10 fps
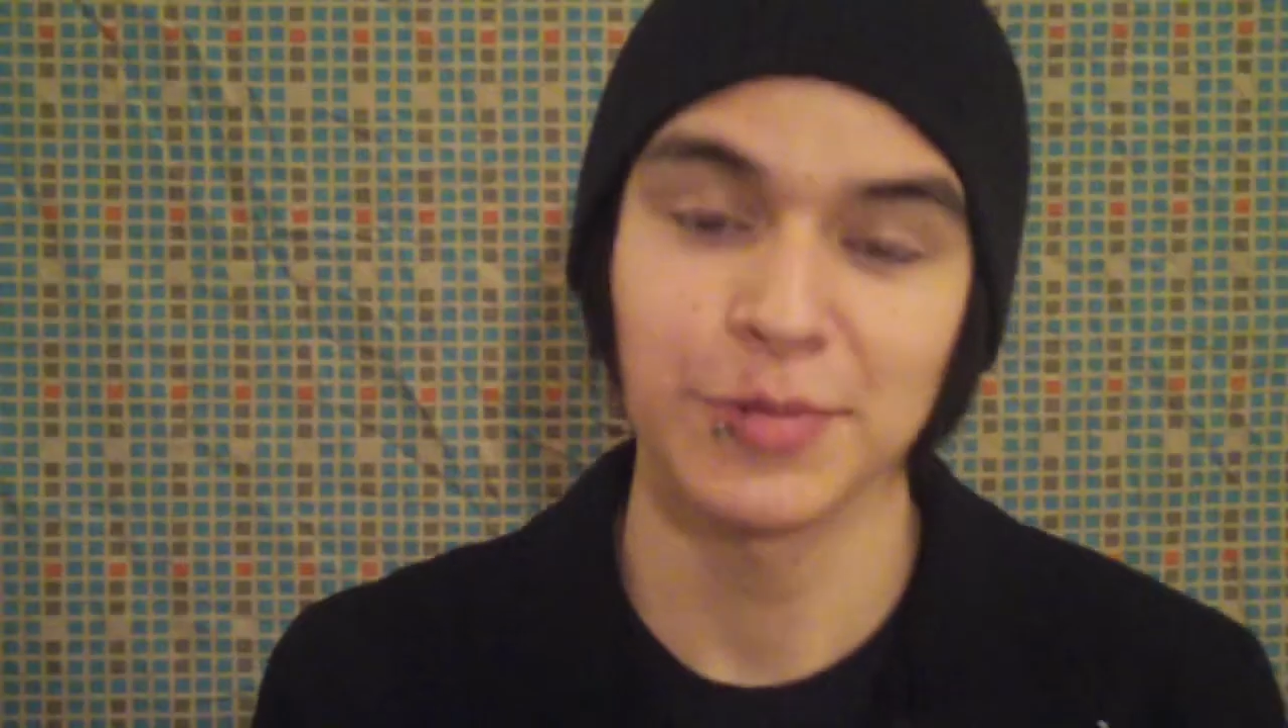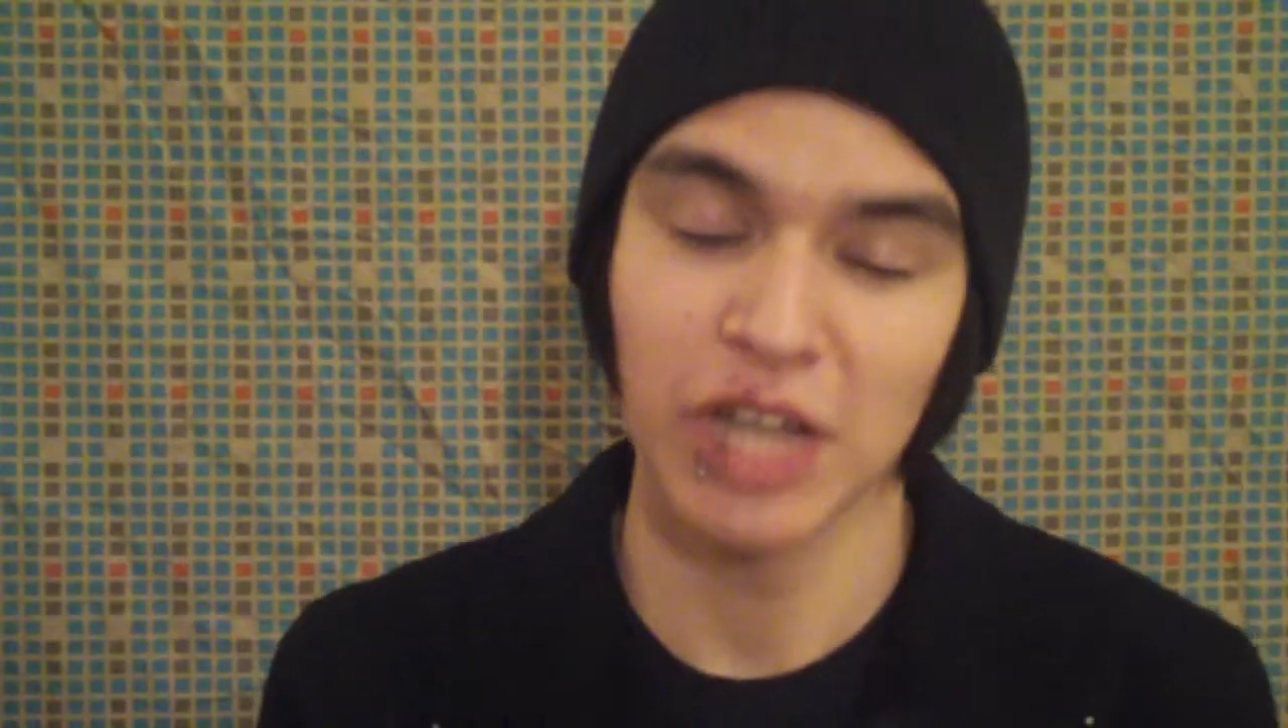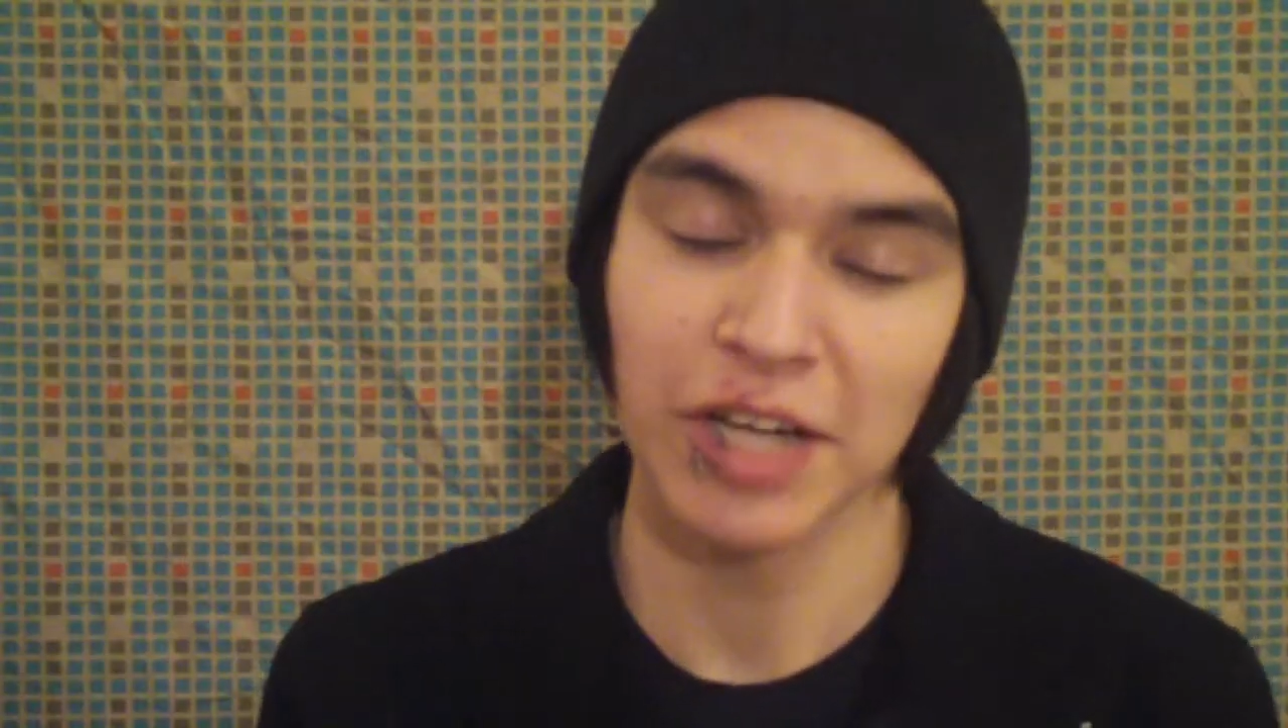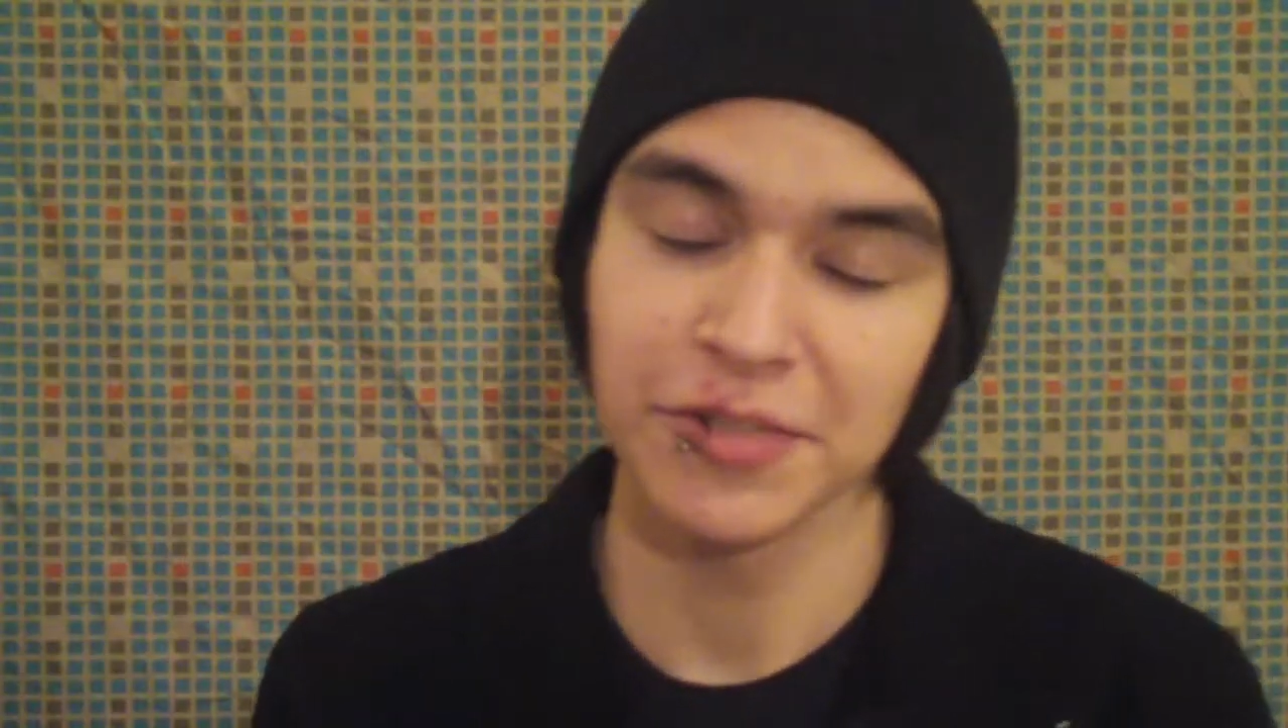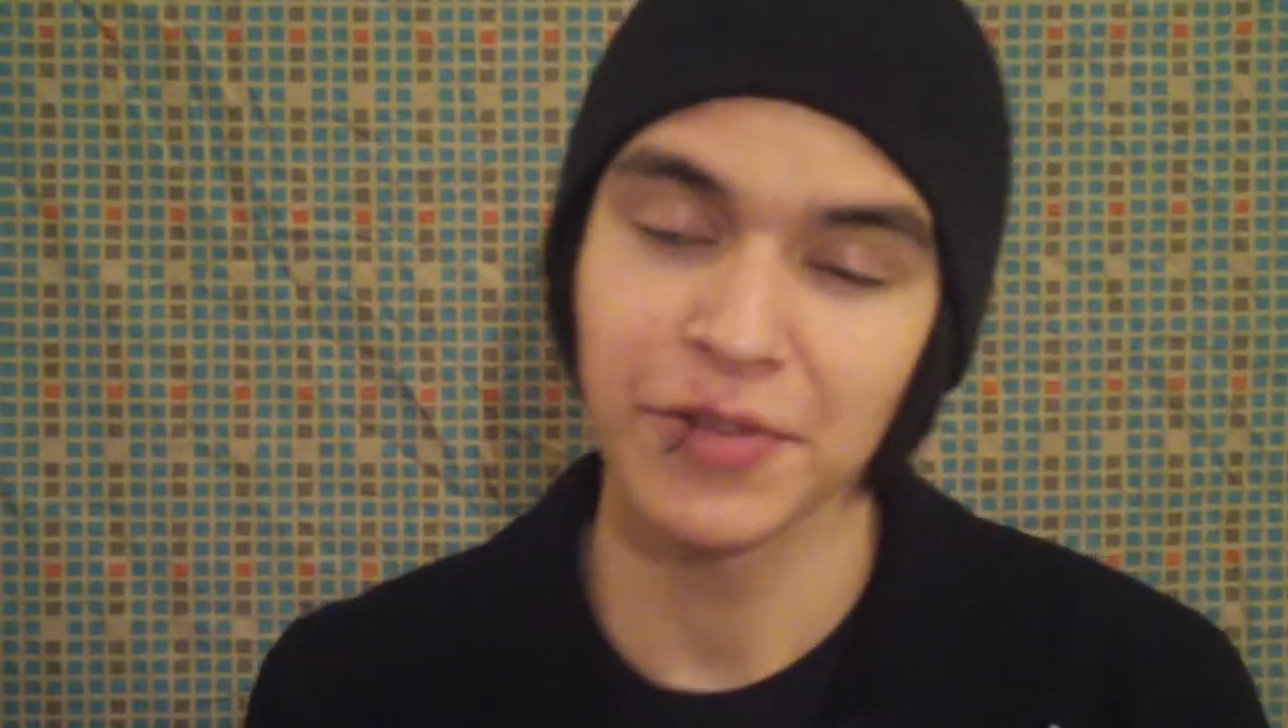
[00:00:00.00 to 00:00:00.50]
The
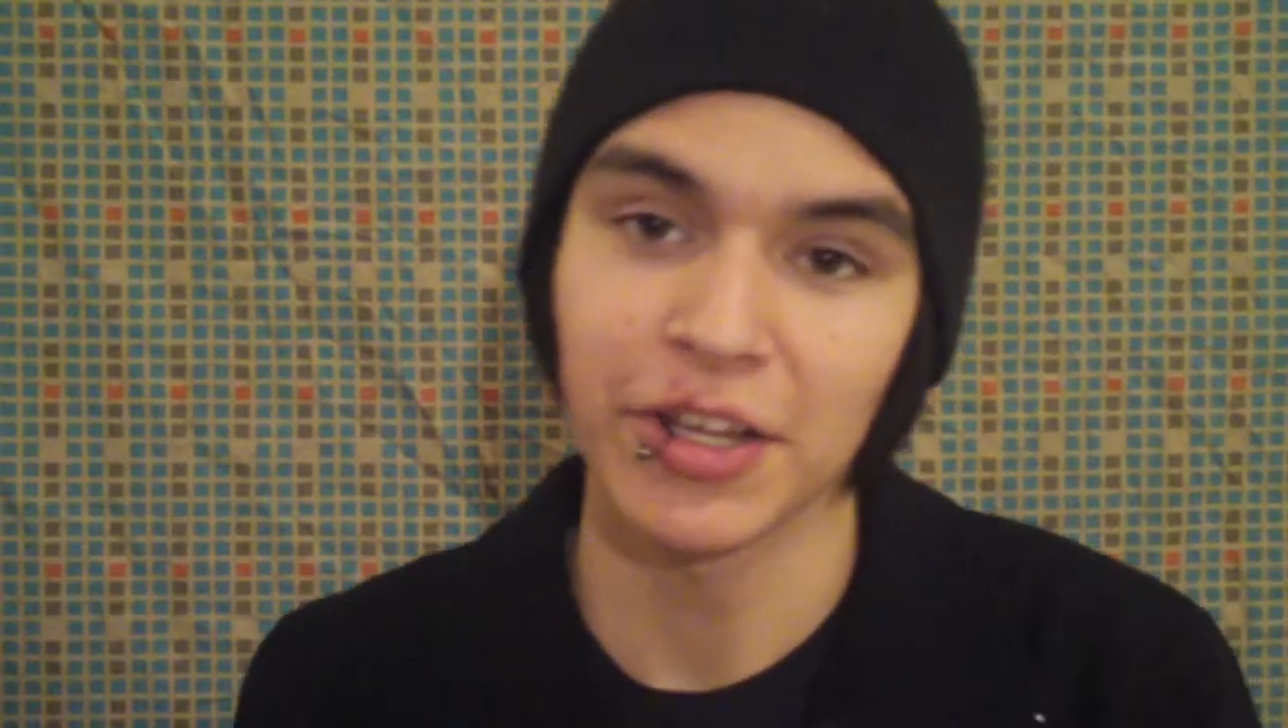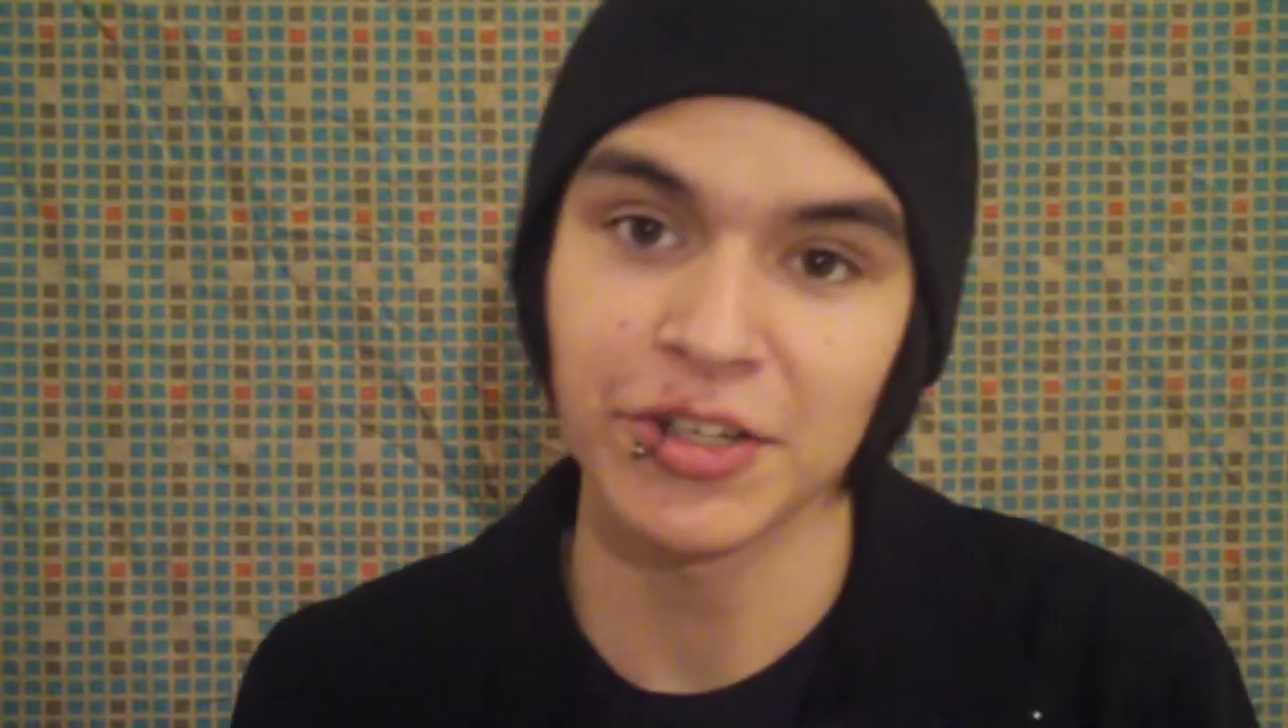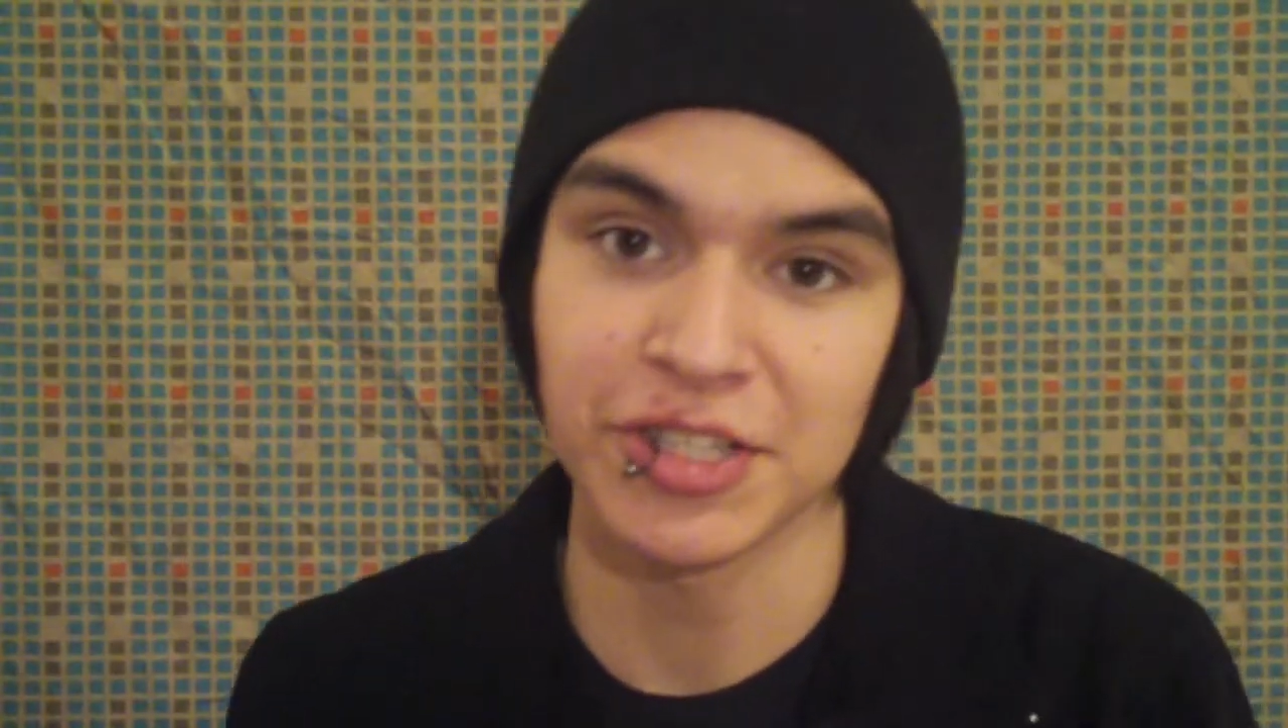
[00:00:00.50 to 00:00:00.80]
subtractive color